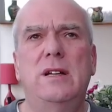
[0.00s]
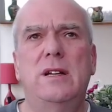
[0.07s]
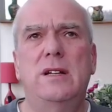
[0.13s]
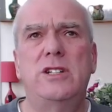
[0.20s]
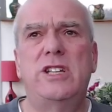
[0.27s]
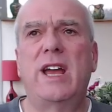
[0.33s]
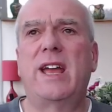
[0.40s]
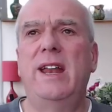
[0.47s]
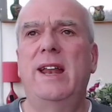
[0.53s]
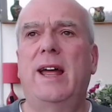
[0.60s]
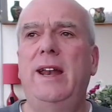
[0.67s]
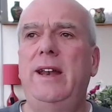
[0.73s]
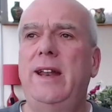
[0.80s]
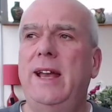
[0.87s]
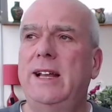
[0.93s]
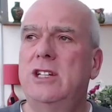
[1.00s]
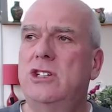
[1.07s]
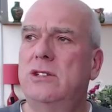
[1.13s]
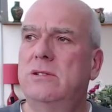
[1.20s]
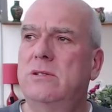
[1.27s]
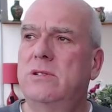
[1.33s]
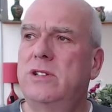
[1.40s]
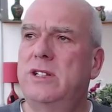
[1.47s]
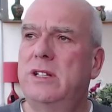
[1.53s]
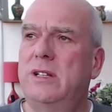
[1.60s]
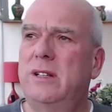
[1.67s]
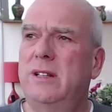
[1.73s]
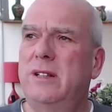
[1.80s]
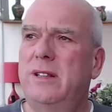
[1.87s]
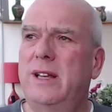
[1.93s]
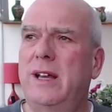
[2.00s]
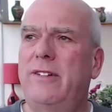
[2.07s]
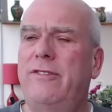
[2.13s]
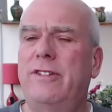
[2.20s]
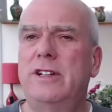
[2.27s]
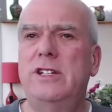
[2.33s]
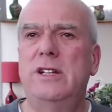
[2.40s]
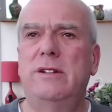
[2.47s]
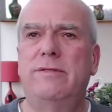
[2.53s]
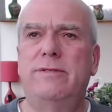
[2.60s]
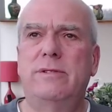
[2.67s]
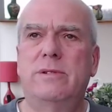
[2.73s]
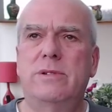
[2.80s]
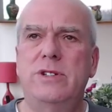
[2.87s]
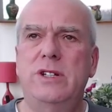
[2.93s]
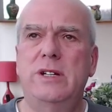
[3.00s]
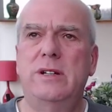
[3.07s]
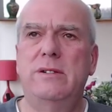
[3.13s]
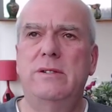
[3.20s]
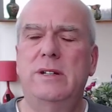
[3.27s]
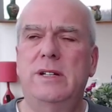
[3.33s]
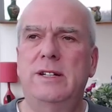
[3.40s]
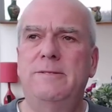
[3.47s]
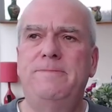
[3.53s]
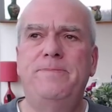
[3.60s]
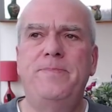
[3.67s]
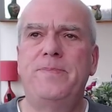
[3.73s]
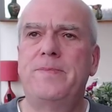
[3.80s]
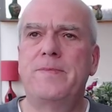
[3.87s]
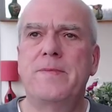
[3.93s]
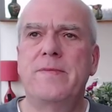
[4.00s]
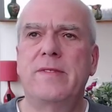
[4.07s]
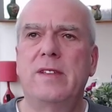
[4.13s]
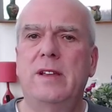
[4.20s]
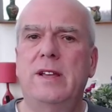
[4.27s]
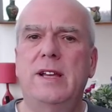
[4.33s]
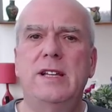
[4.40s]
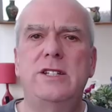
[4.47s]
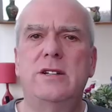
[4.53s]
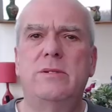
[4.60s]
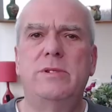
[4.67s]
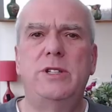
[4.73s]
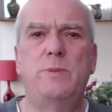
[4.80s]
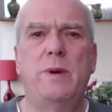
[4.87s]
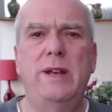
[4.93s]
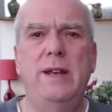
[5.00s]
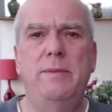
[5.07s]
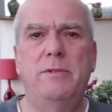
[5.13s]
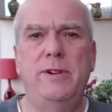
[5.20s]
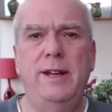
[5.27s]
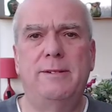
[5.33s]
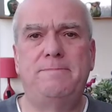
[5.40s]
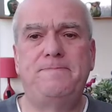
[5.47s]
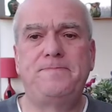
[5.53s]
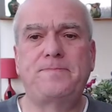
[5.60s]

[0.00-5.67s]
second hand exhaust, and they're fetching a fortune, and it's not worth spending money on.